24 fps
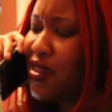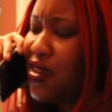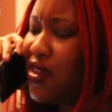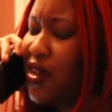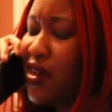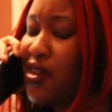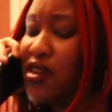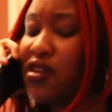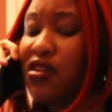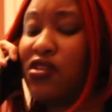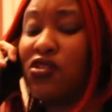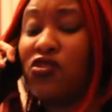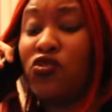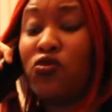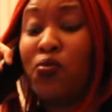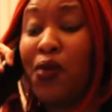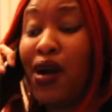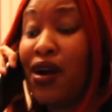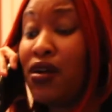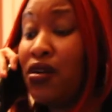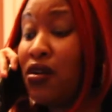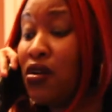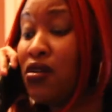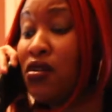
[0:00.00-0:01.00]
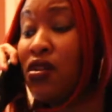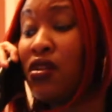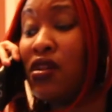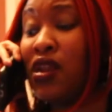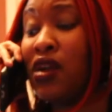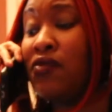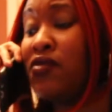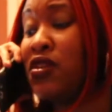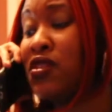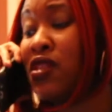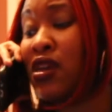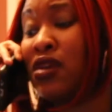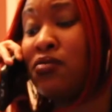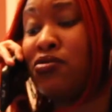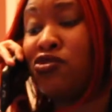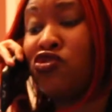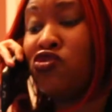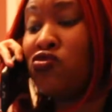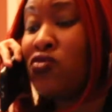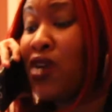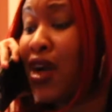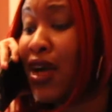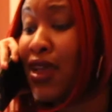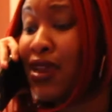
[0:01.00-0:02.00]
Like, you my girl and everything,
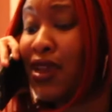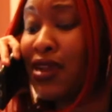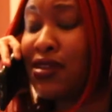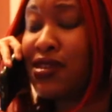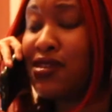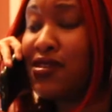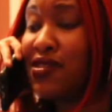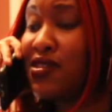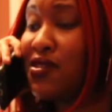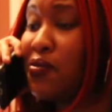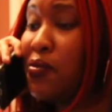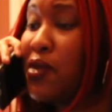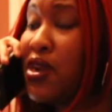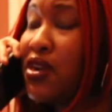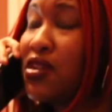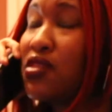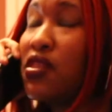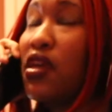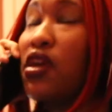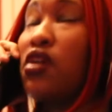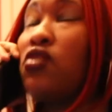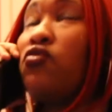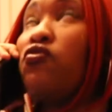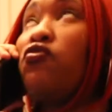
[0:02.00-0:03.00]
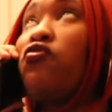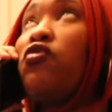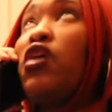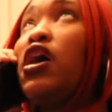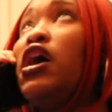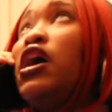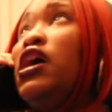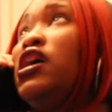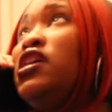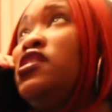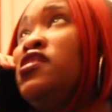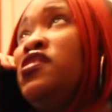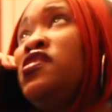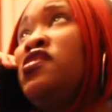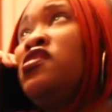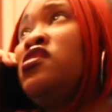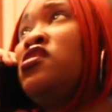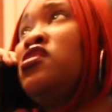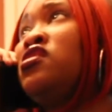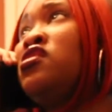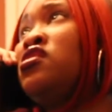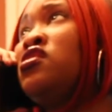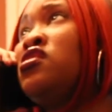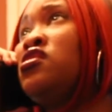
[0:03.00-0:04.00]
but you gotta let this Damir thing rest.
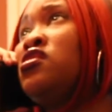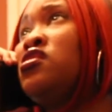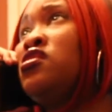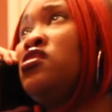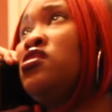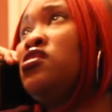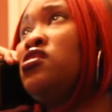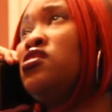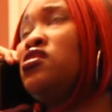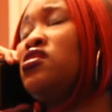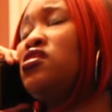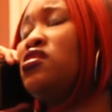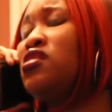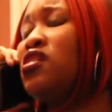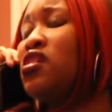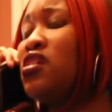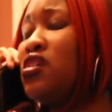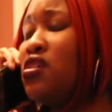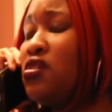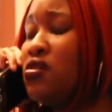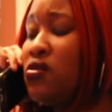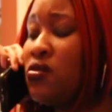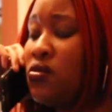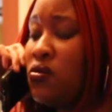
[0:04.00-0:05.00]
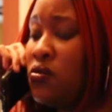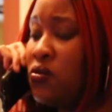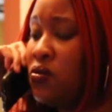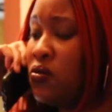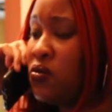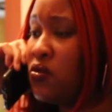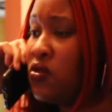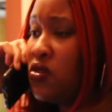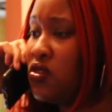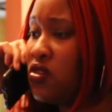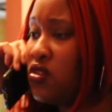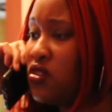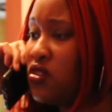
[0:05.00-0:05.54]
Damn.